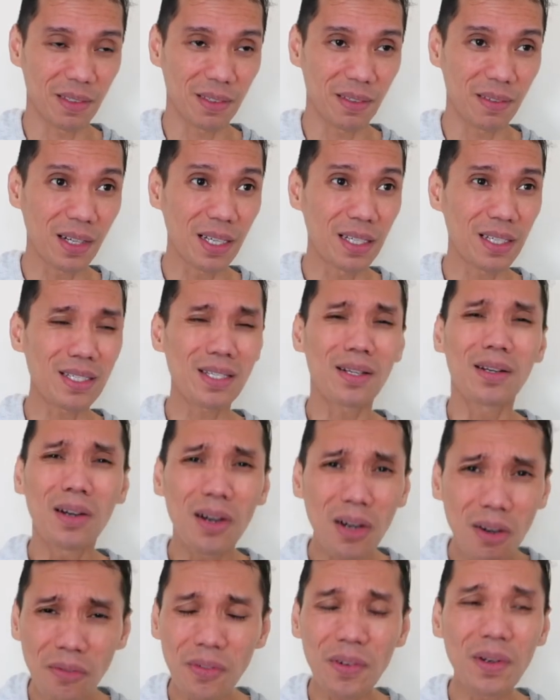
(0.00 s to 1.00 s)
Alright, so
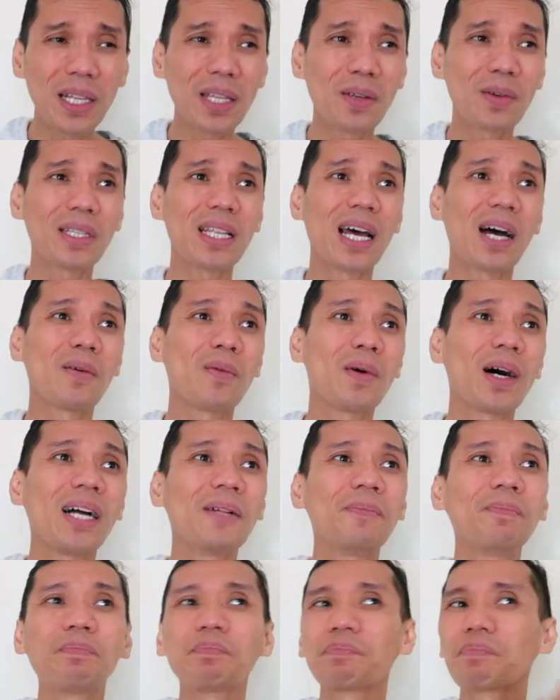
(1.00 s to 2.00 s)
hopefully with that
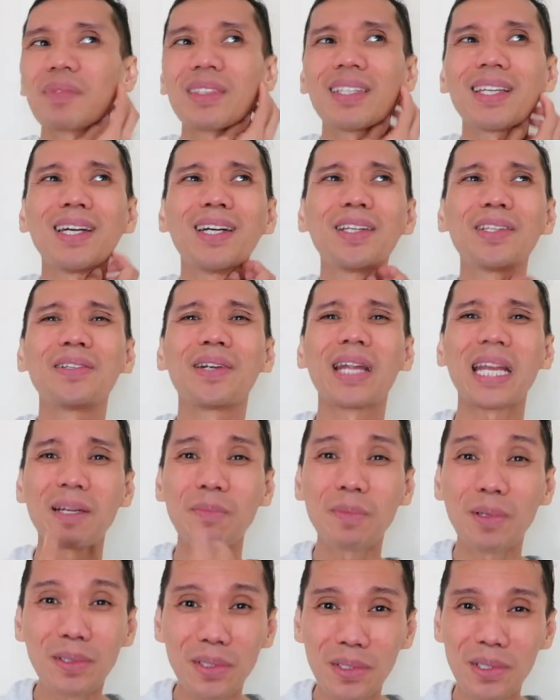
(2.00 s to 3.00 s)
one, you're
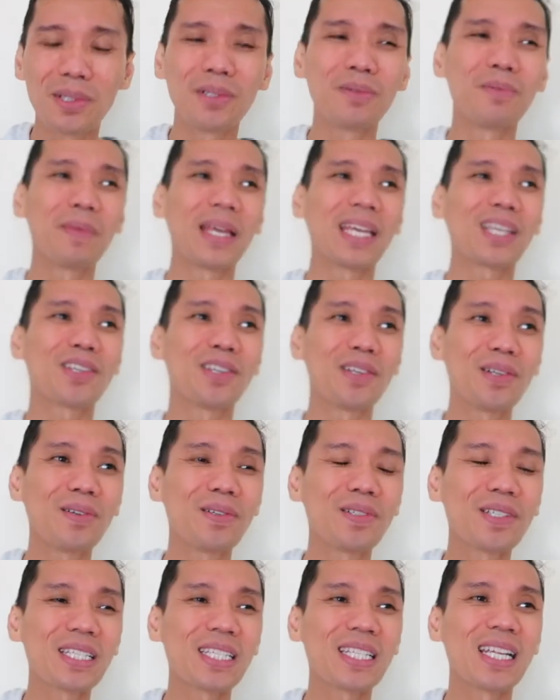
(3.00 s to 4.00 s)
able to make
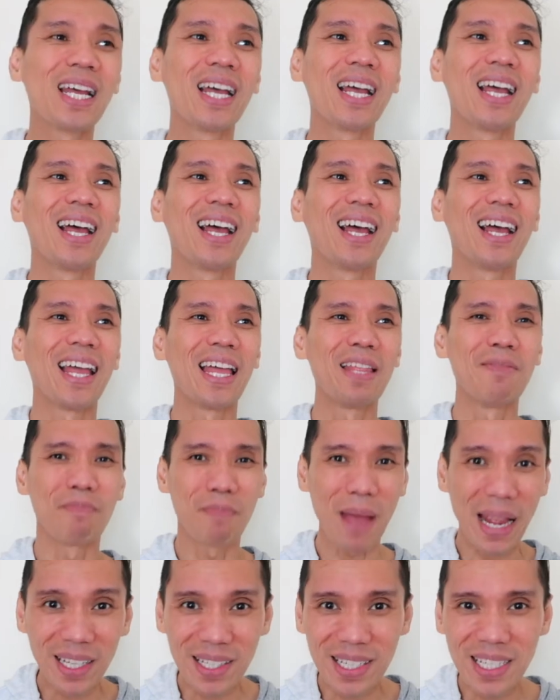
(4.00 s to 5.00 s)
use and
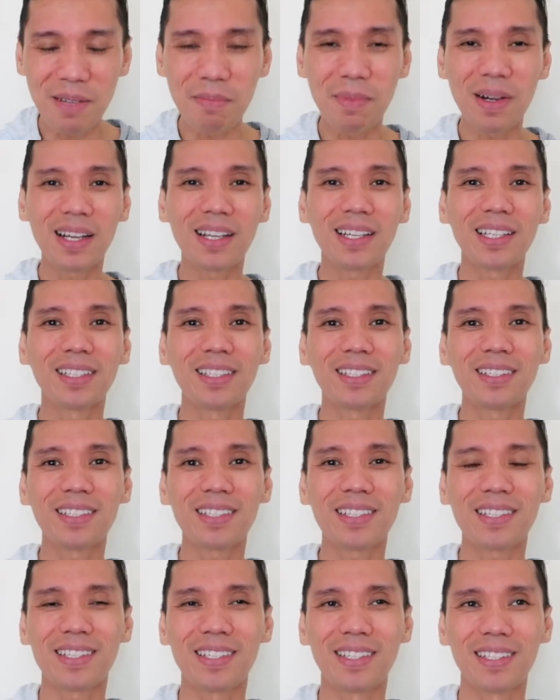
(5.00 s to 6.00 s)

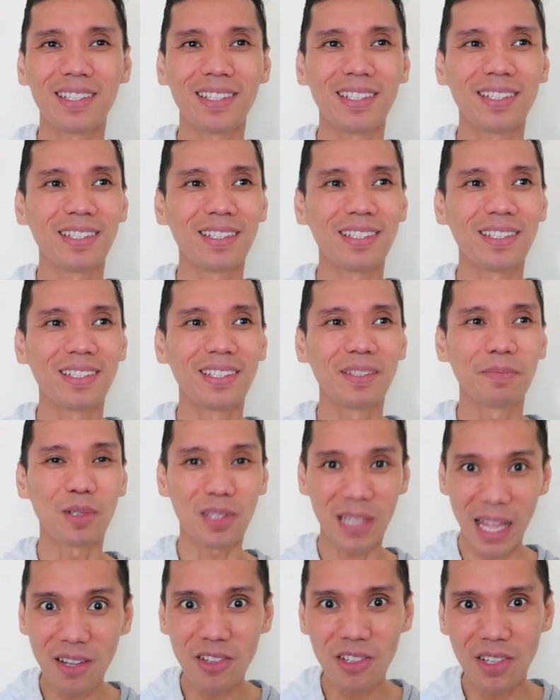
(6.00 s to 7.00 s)
maximize the
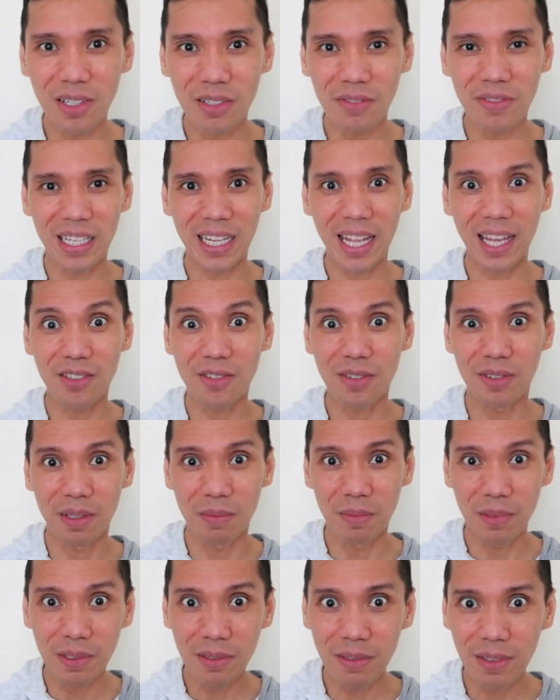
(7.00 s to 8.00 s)
potential of the
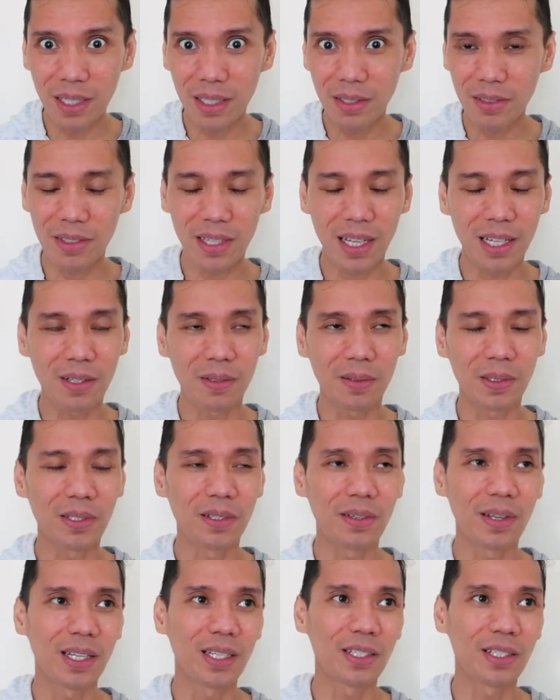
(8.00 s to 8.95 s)
Kchechari Mudra together with your